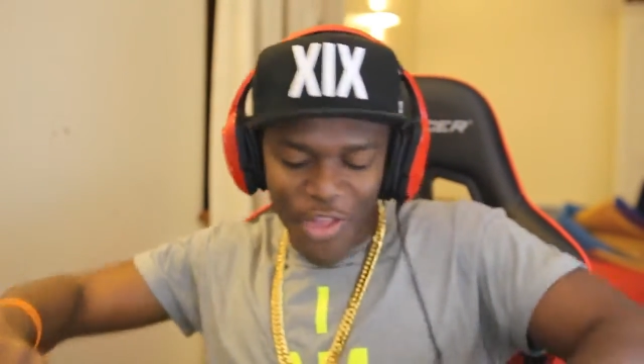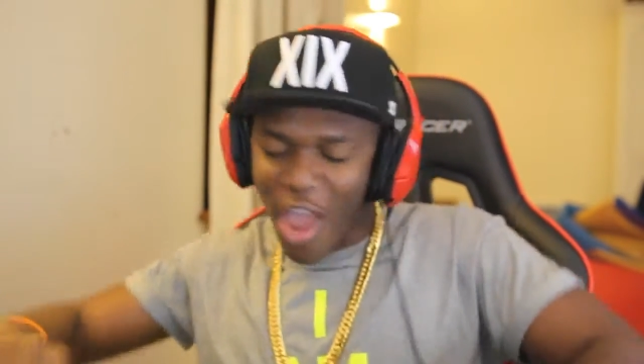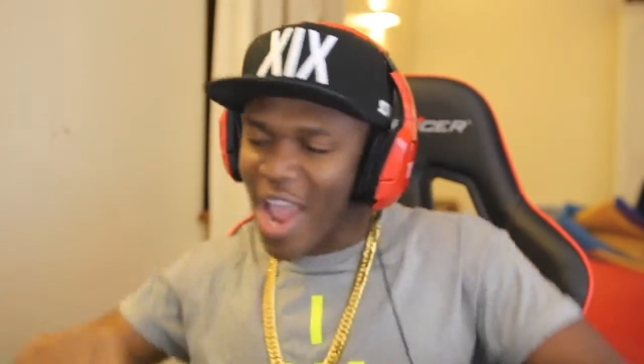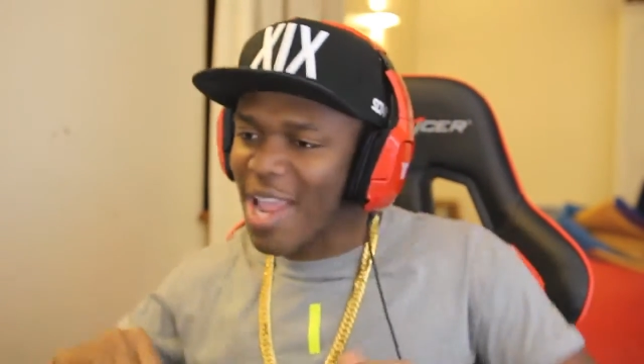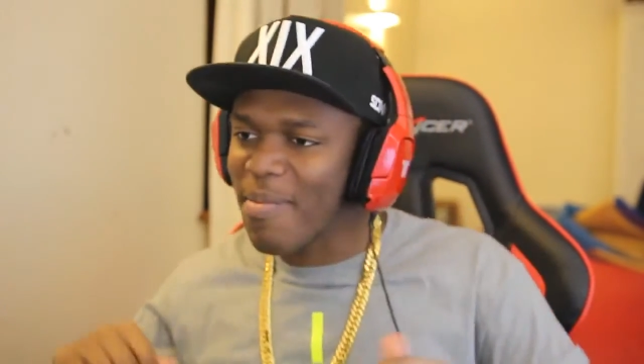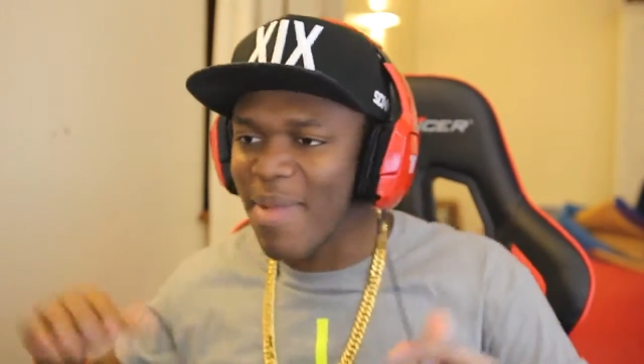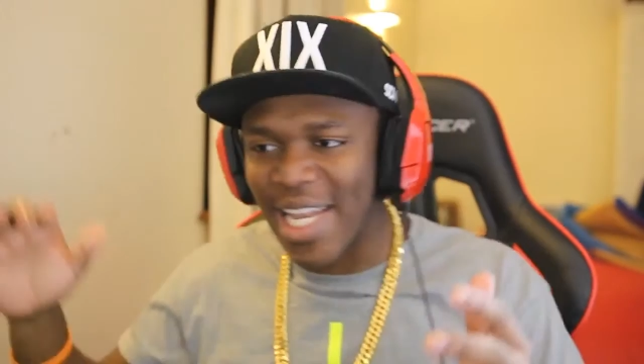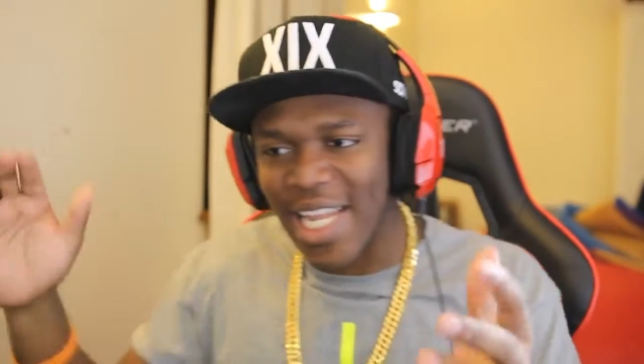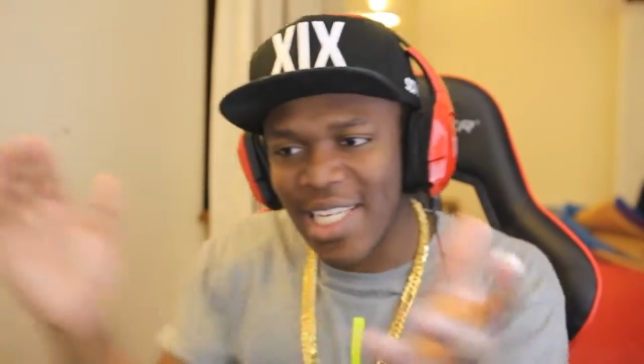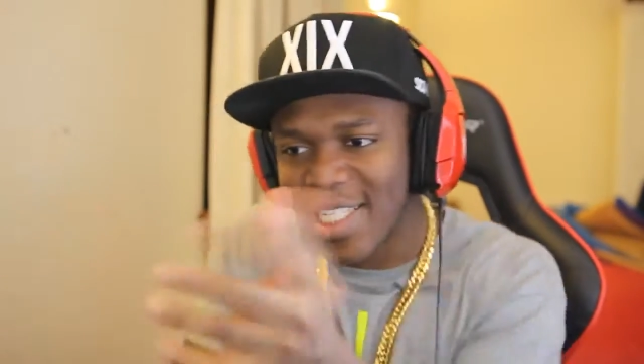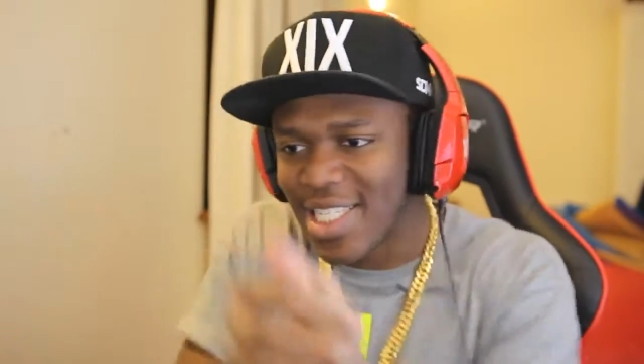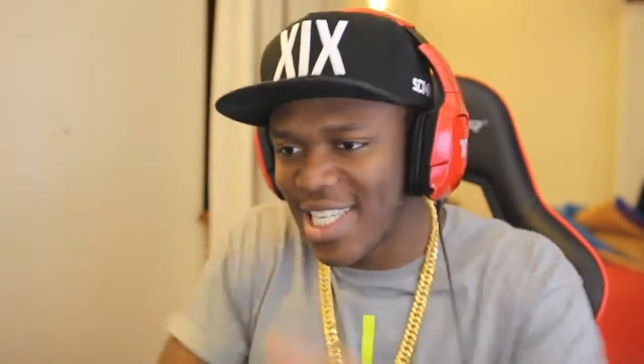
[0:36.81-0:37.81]
30
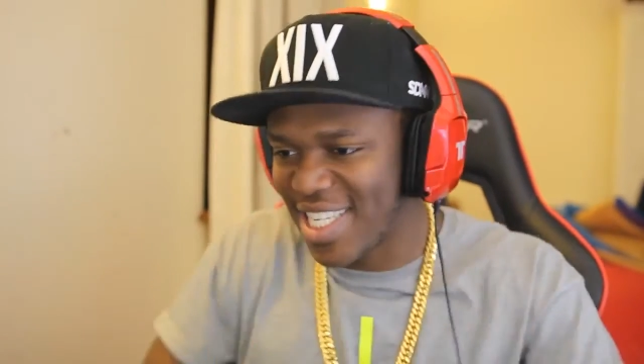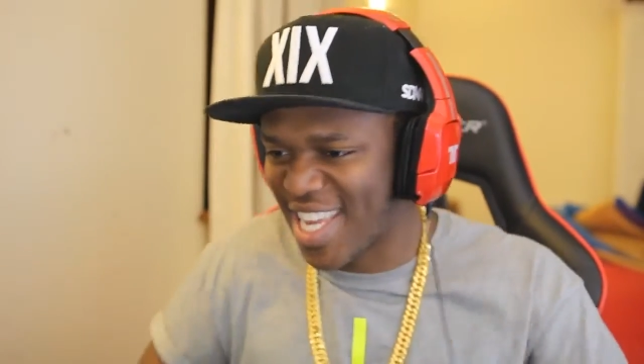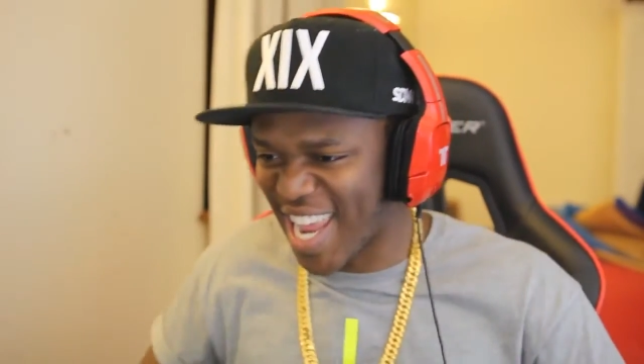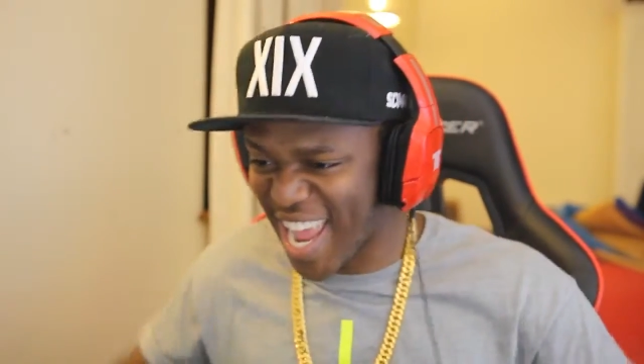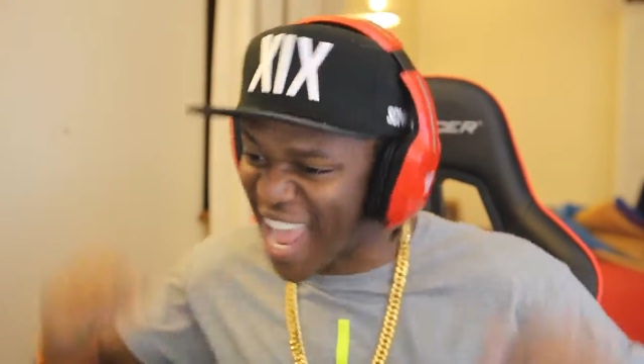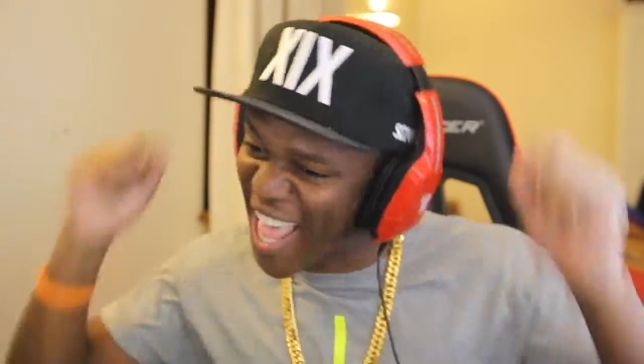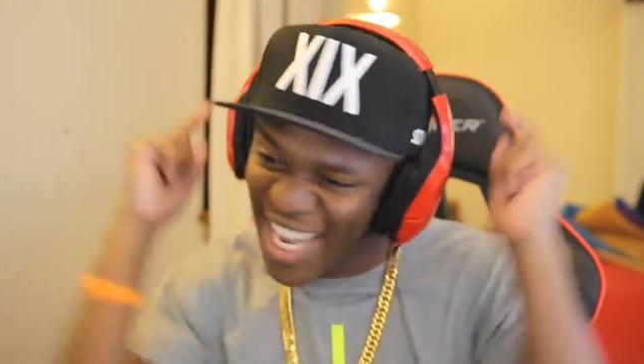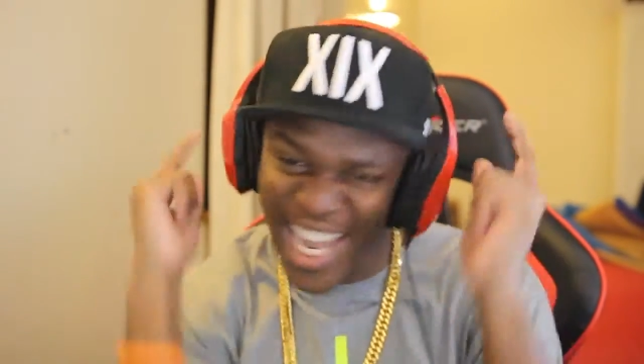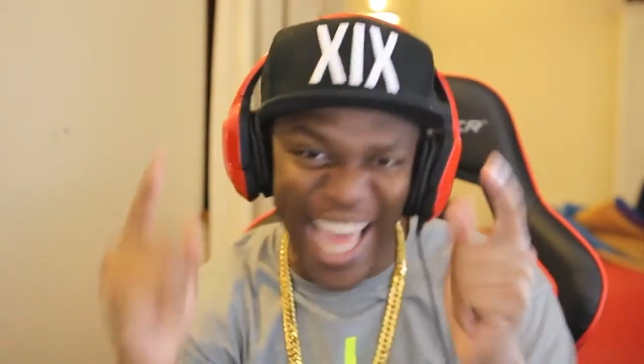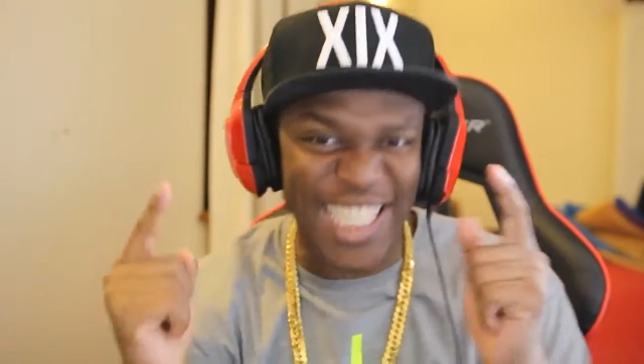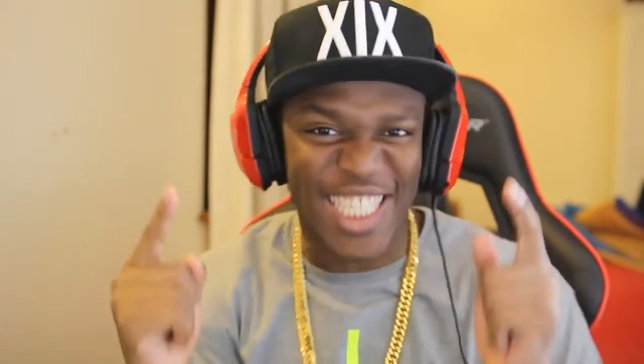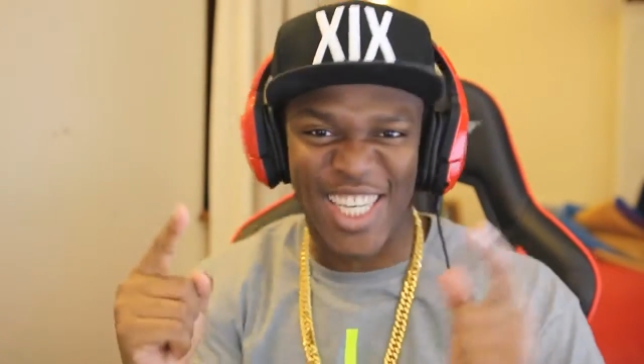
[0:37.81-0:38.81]
minutes.
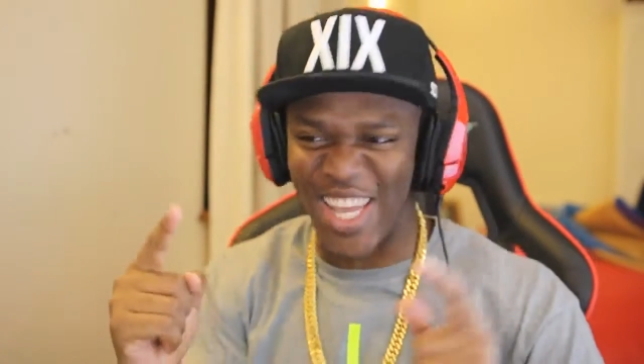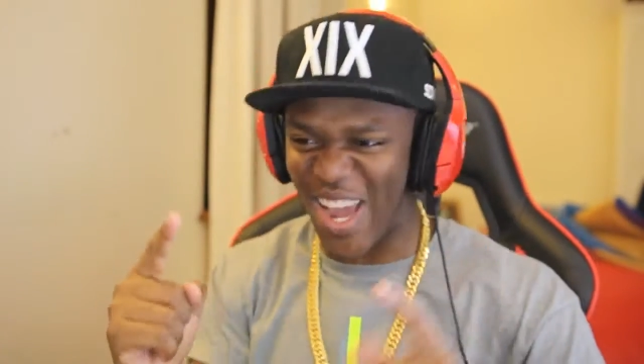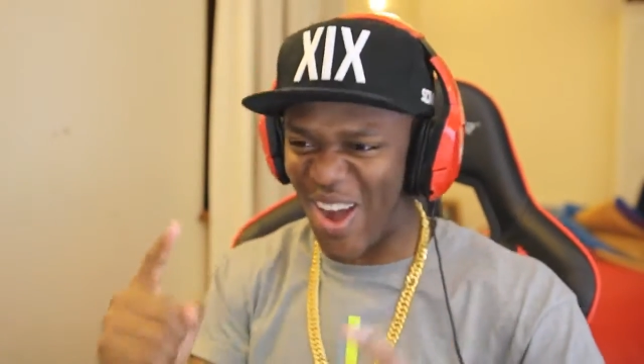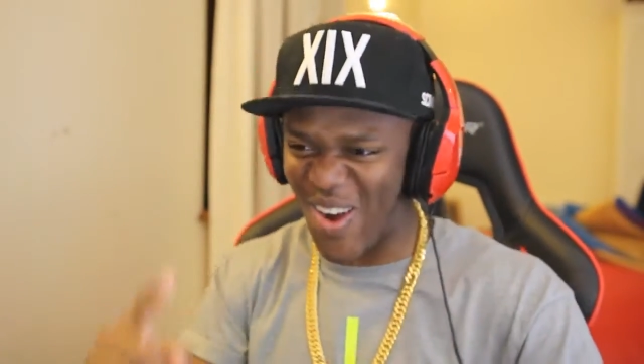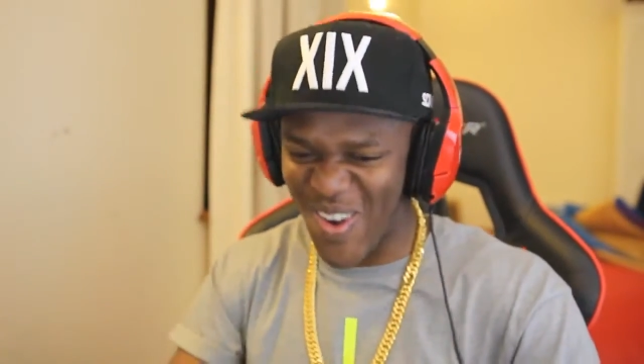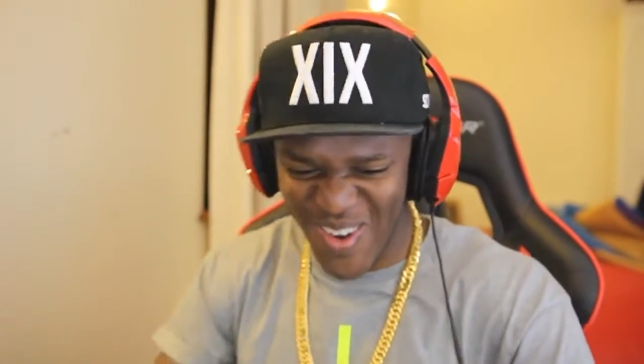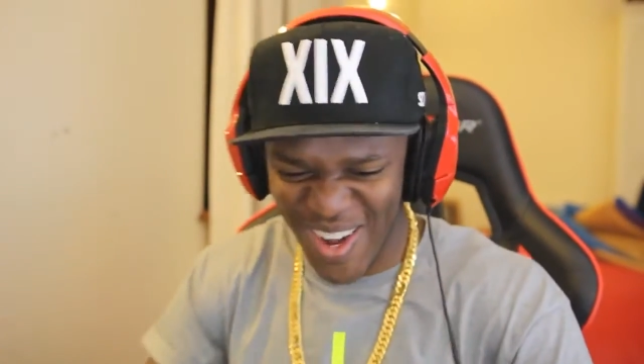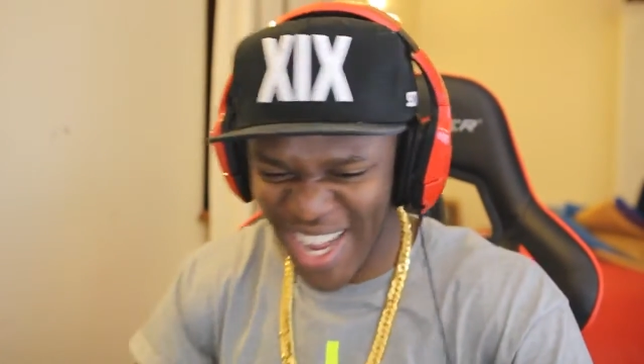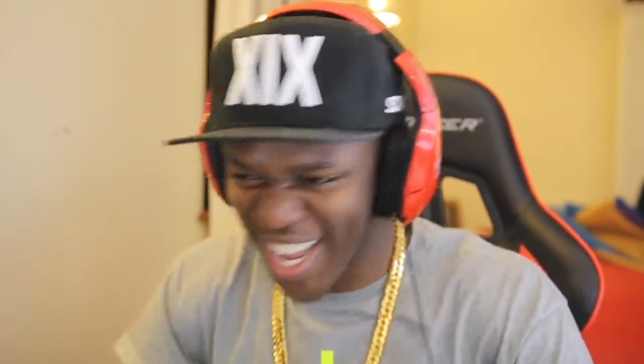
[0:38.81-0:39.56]
Let's go.